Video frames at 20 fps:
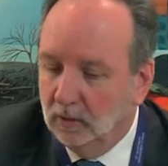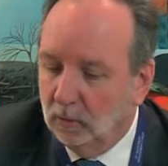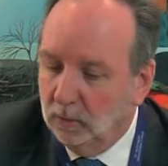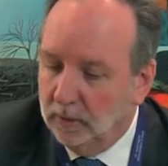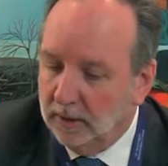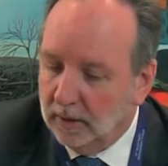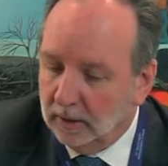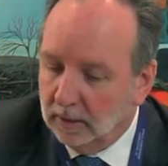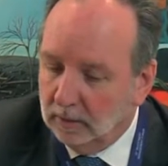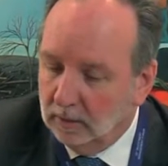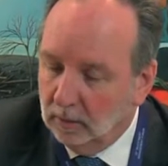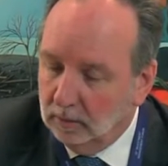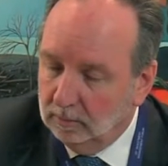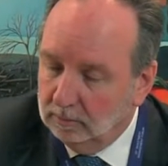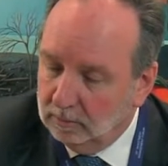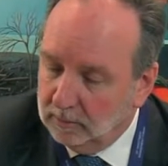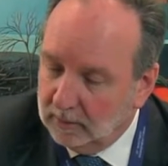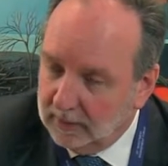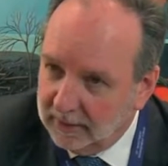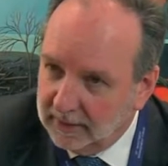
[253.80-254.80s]
We are
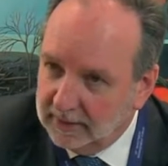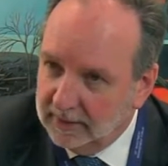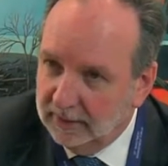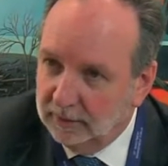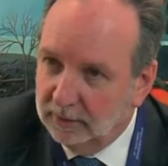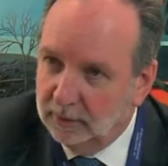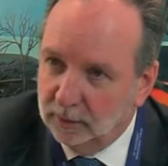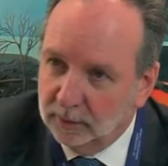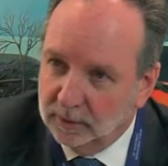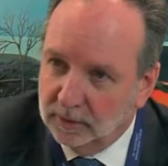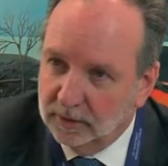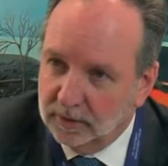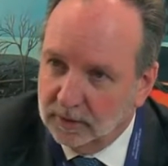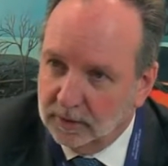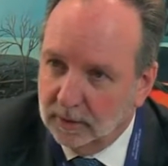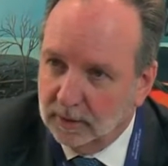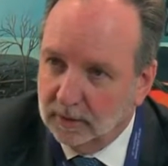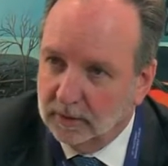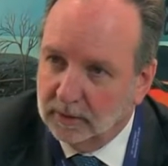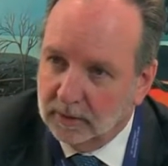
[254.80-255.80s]
listening to those
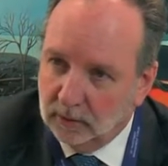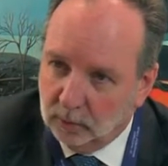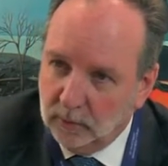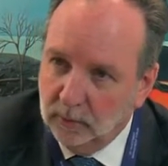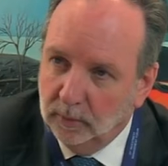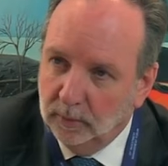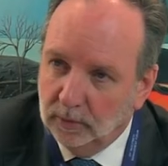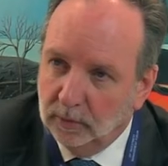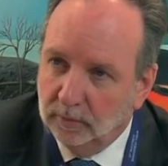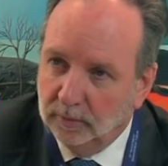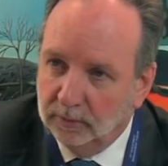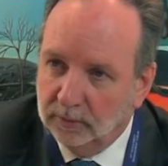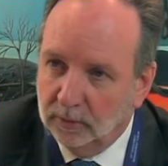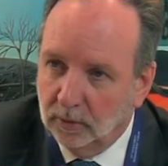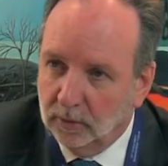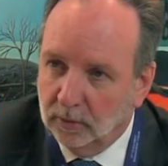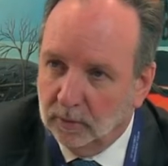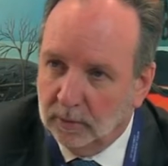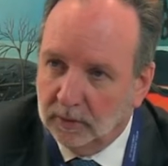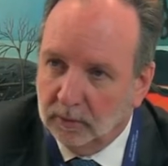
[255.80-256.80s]
concerns, and we will come
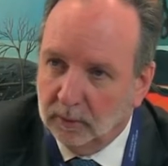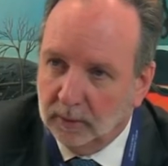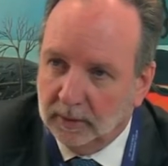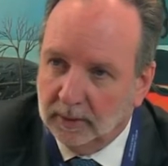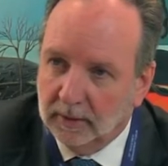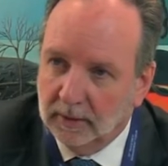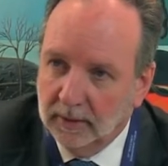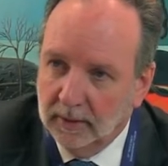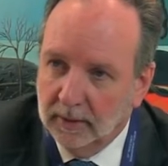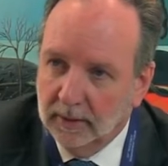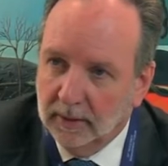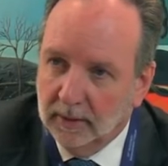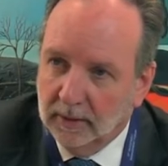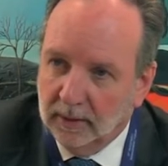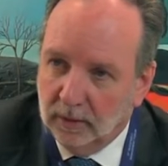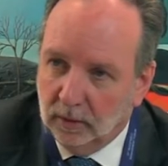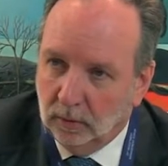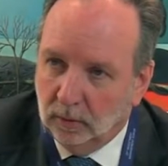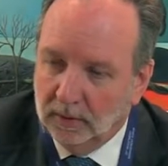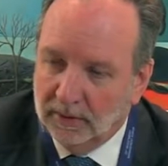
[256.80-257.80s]
forward with,
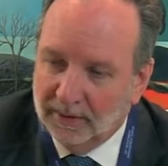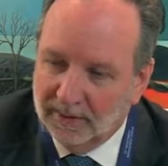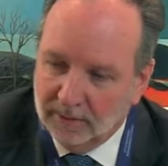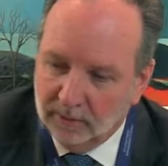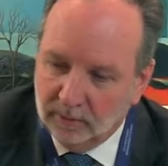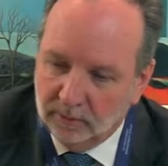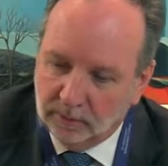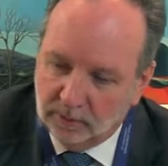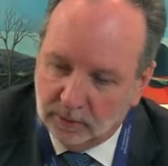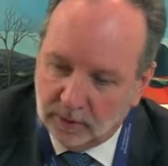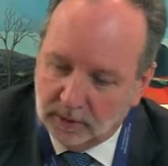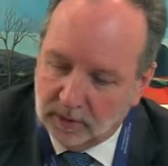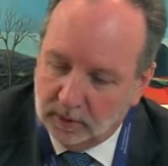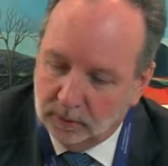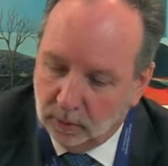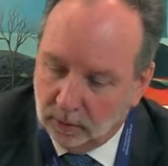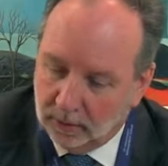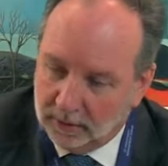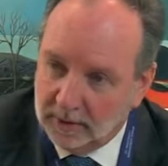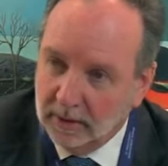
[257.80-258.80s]
first of
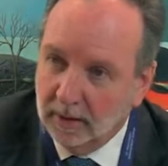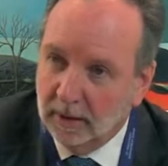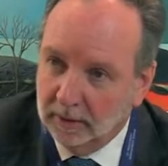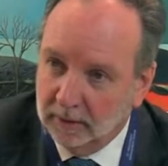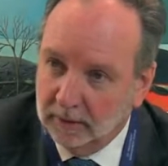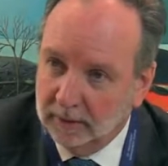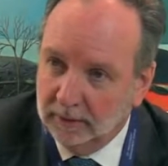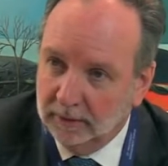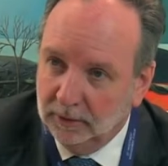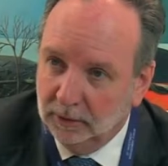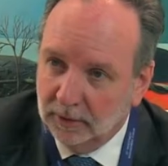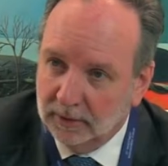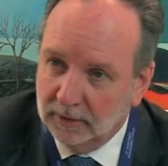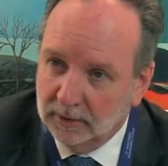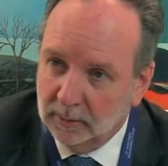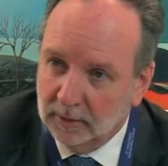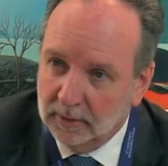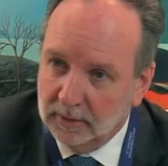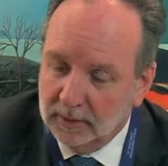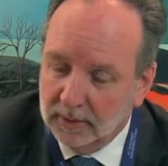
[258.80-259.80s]
all, targeted
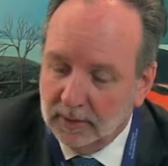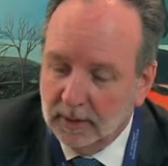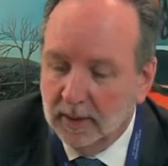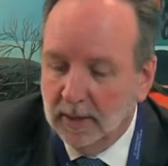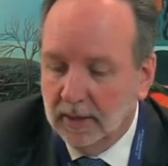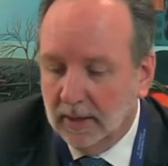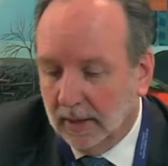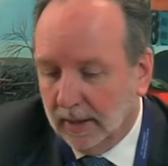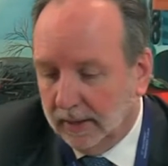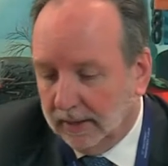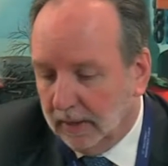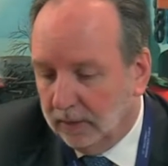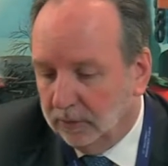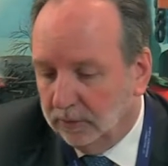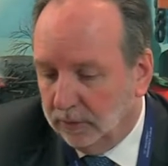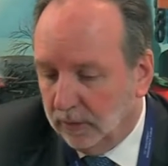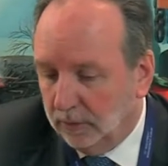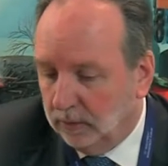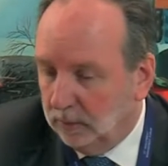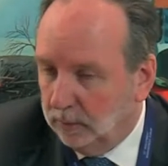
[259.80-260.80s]
adjustments, and then
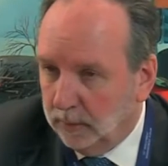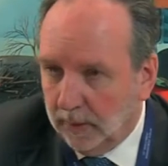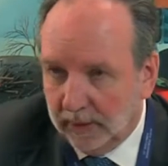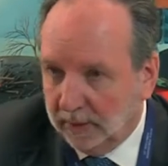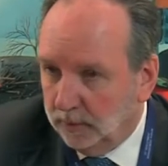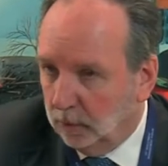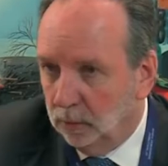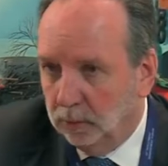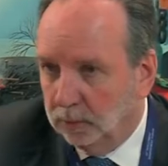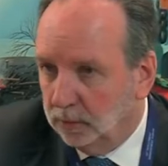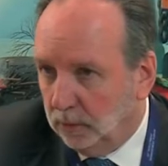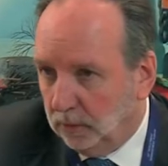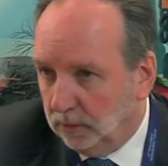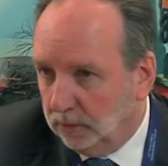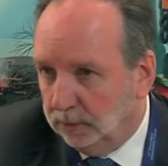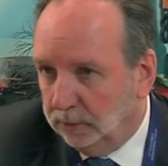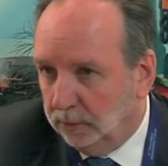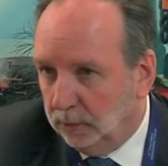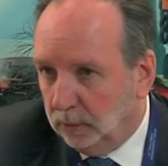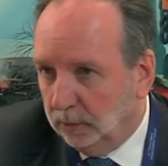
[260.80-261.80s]
followed by an overall
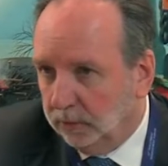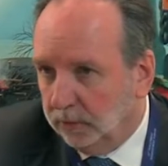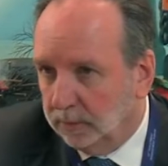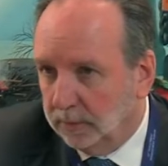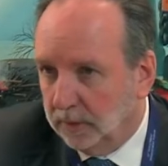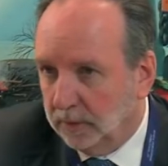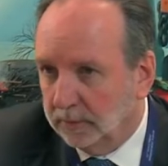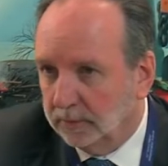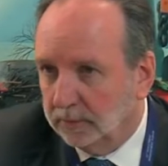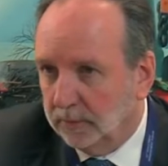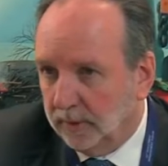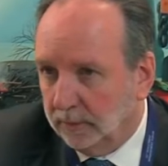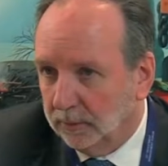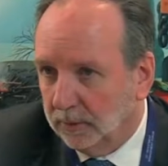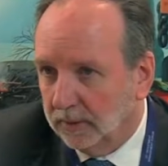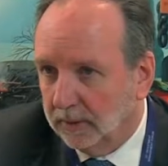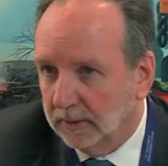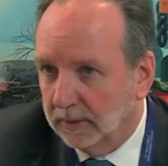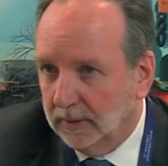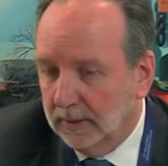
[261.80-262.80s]
review of the PRIPS
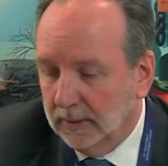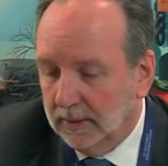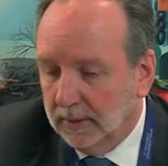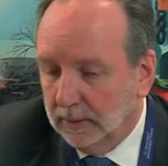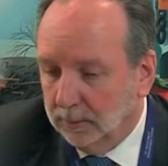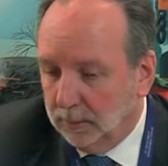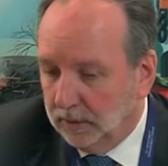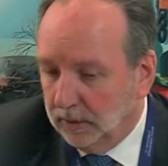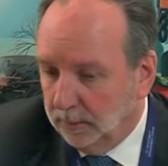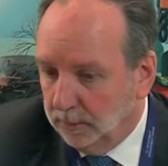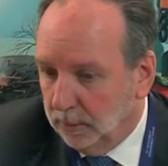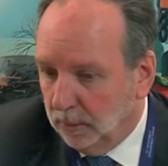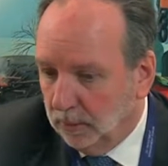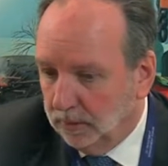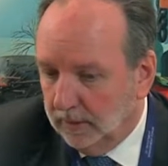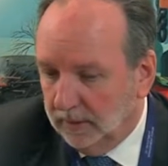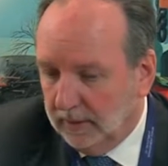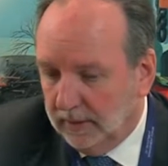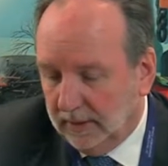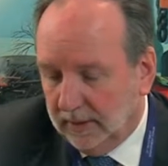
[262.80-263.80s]
framework. But the
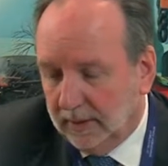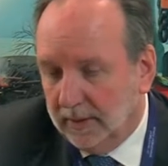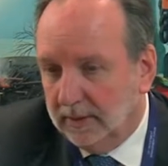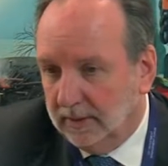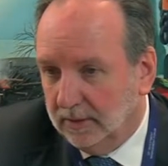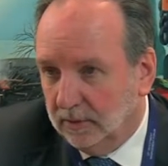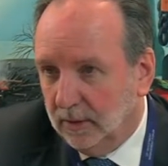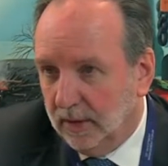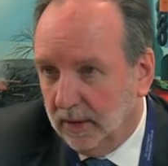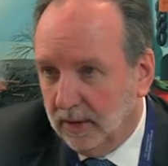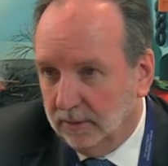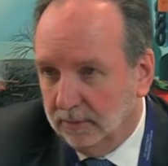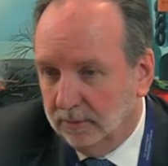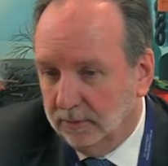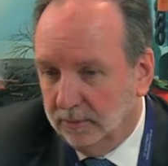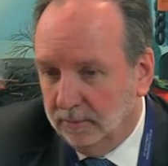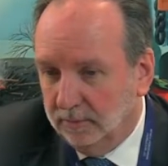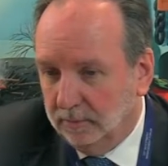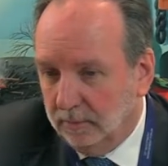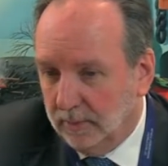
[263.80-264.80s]
important thing is to have
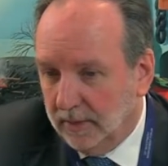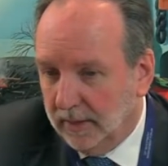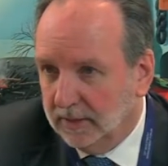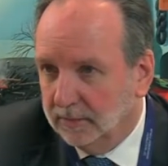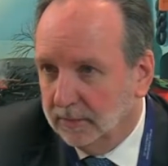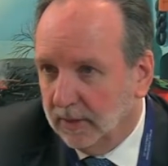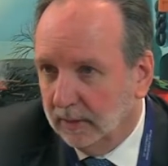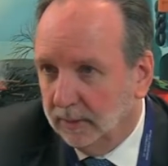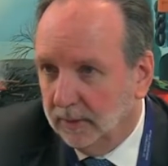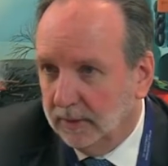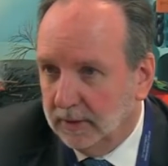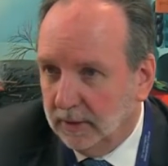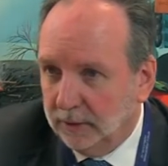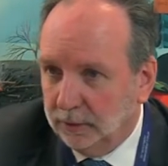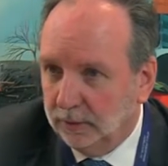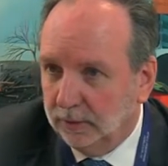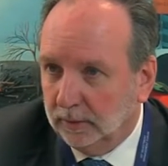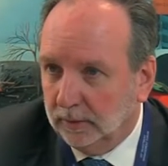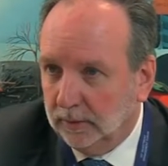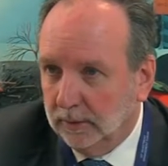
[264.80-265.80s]
less
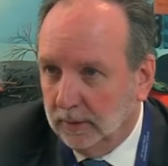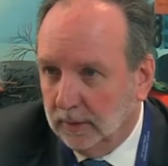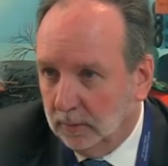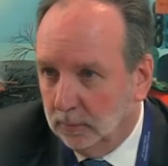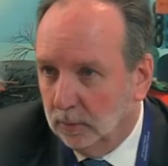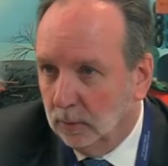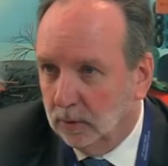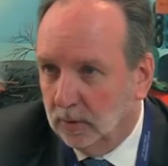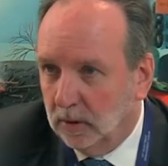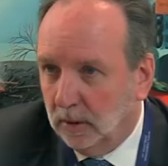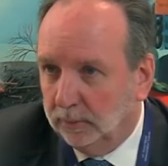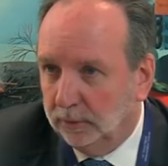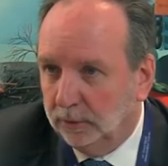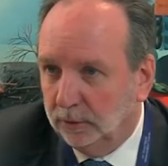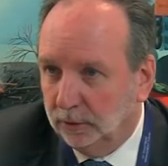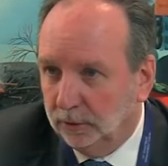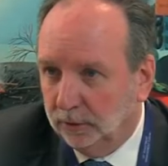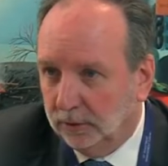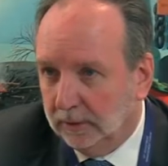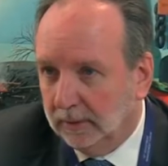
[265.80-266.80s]
fragmentation, more
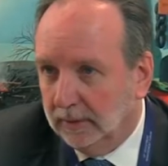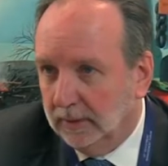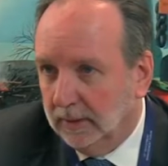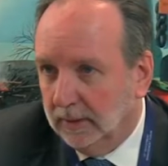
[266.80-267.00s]
competition,